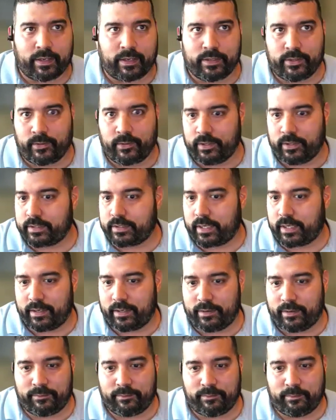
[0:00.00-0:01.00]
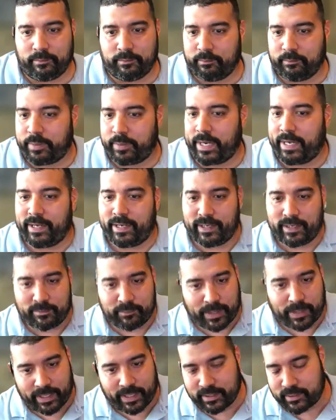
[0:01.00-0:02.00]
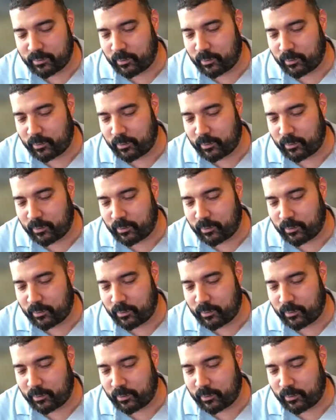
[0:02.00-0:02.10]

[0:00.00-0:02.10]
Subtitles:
can do on site of painting